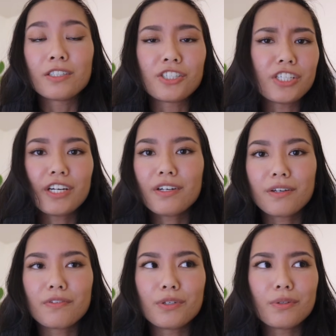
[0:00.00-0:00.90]
Share
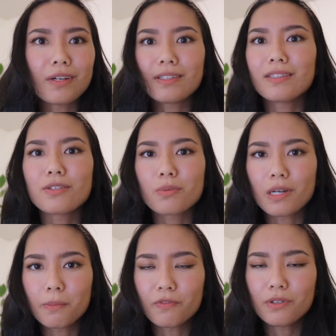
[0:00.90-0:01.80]
if you thought that this was
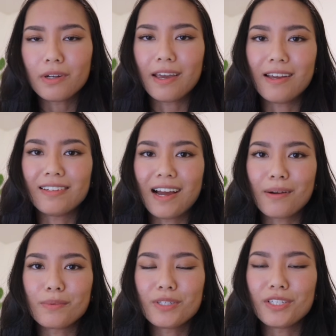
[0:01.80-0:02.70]
helpful, and I
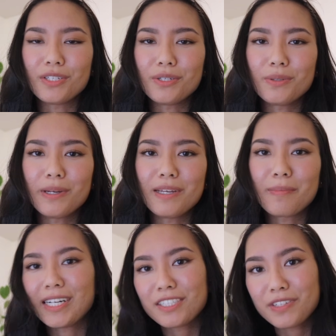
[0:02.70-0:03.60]
will see you in
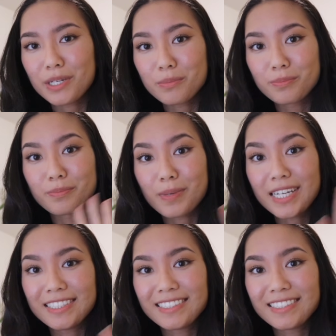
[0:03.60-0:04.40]
my next video. Bye!